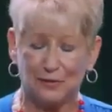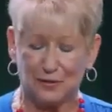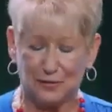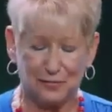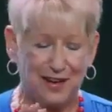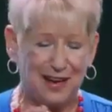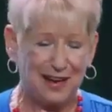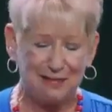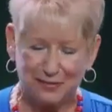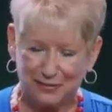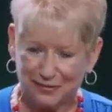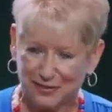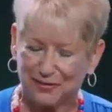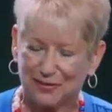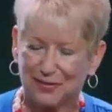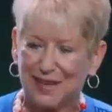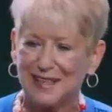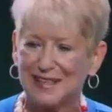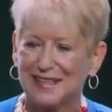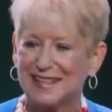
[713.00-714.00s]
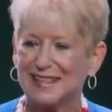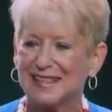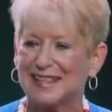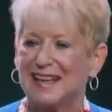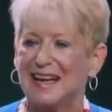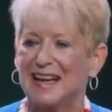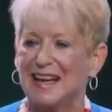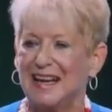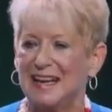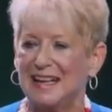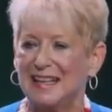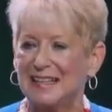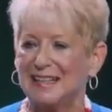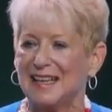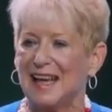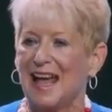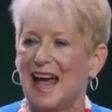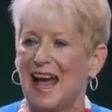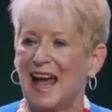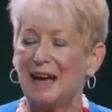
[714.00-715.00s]
5 phrases is,
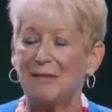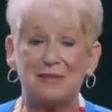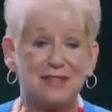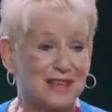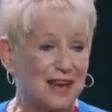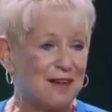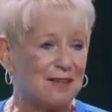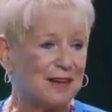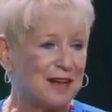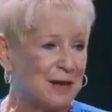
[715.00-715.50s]
I'm sorry